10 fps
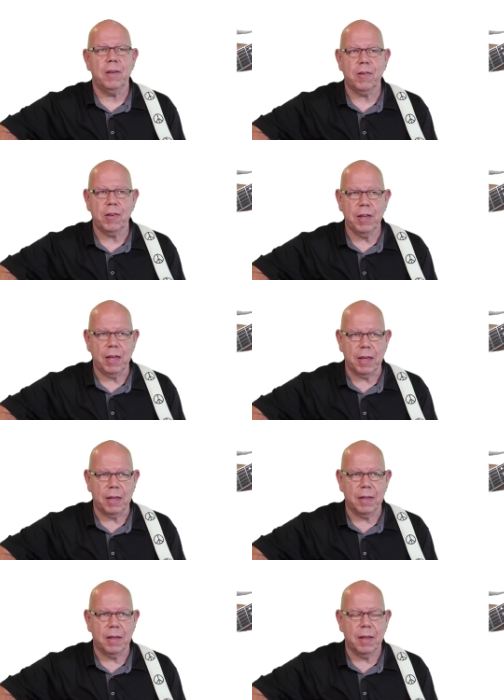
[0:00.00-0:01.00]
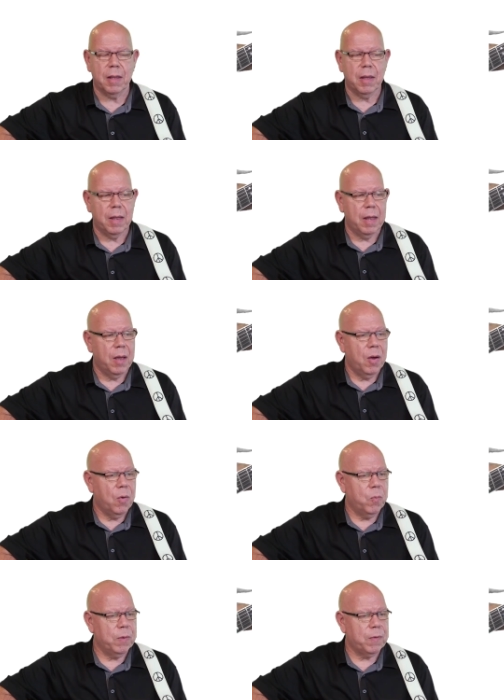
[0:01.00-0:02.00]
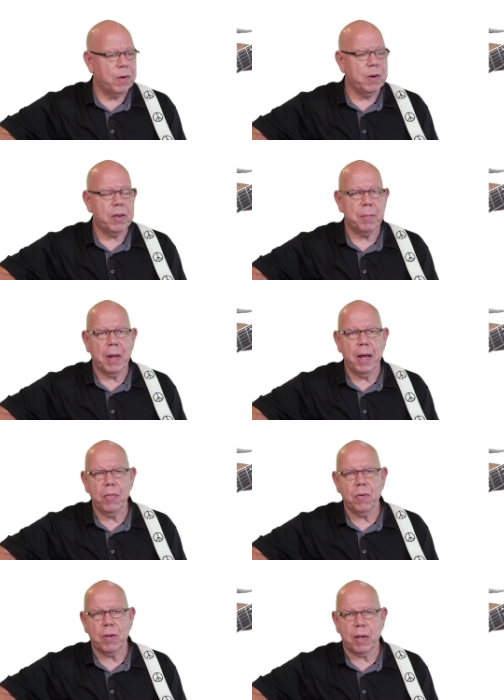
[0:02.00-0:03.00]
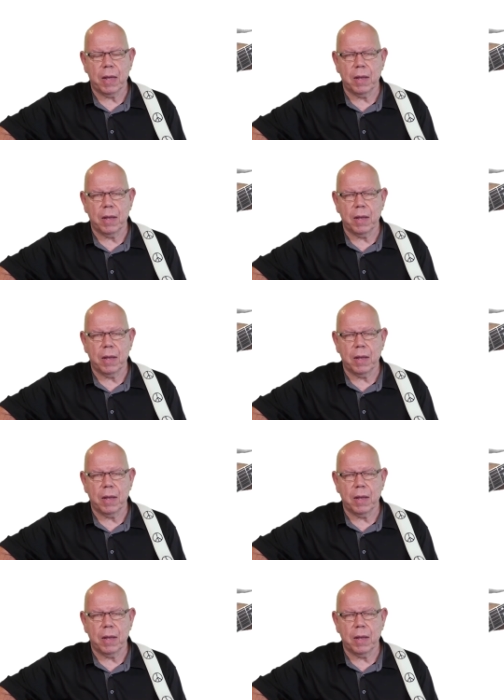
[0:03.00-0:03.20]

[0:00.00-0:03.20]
C. We've learned some other